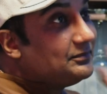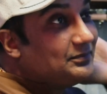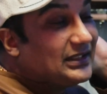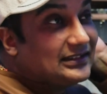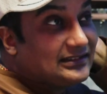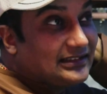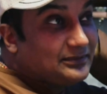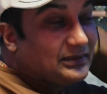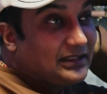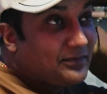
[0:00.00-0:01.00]
But it
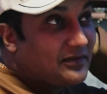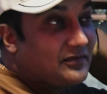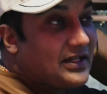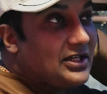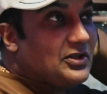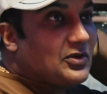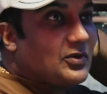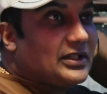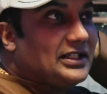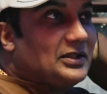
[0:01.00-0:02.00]
becomes very
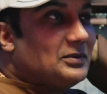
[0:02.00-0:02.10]
tricky